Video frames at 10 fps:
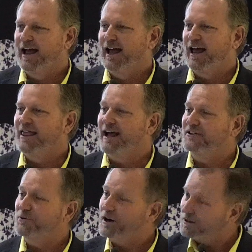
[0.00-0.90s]
I'd like
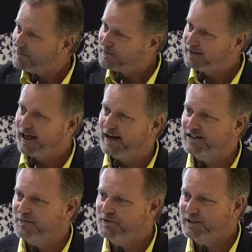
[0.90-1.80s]
to welcome
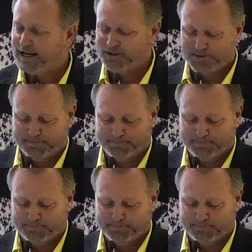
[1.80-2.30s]
Candice up to the stage.